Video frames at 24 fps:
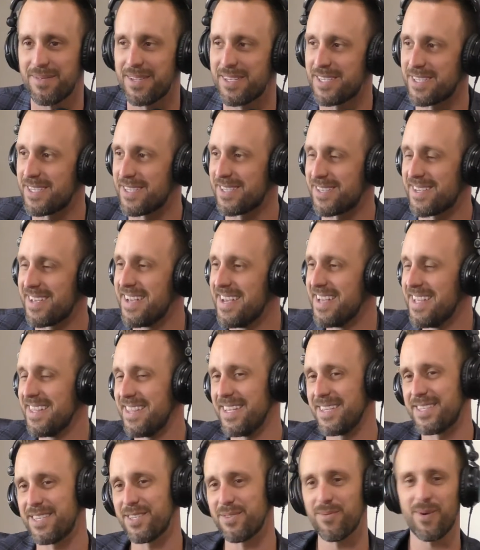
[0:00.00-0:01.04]
This is
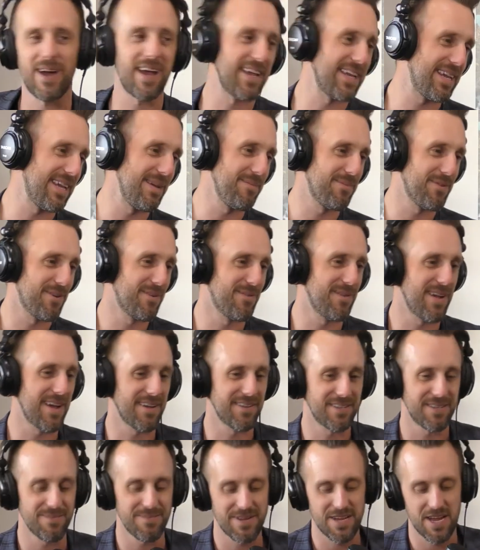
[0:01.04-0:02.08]
this is why I keep her
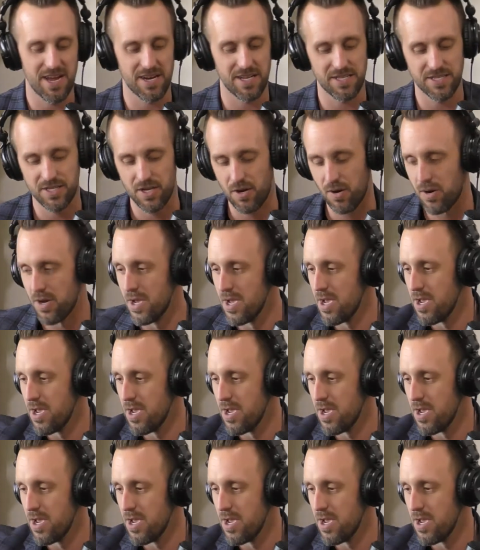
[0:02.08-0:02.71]
around, to be honest. So